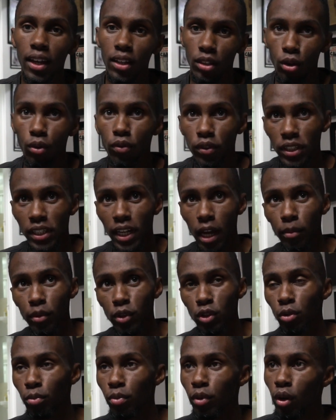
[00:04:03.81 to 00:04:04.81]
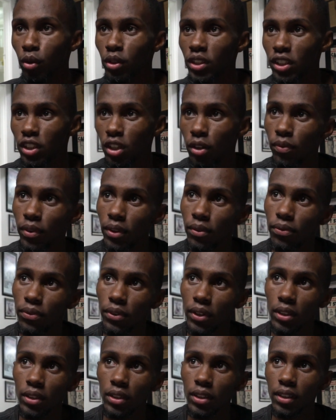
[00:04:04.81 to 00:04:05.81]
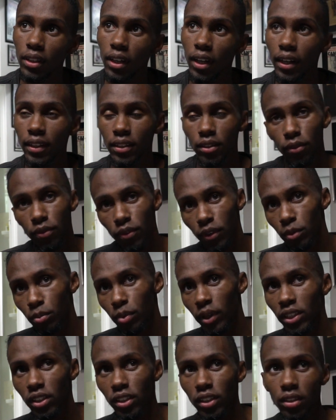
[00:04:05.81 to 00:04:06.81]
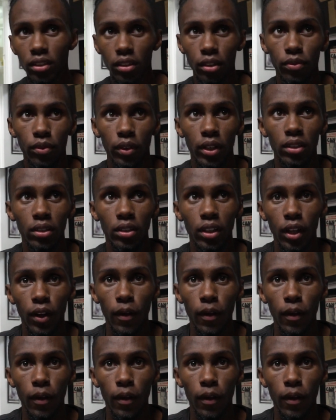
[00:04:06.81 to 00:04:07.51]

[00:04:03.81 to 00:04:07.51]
Obviously, coming to pro is a different field, different punches, different.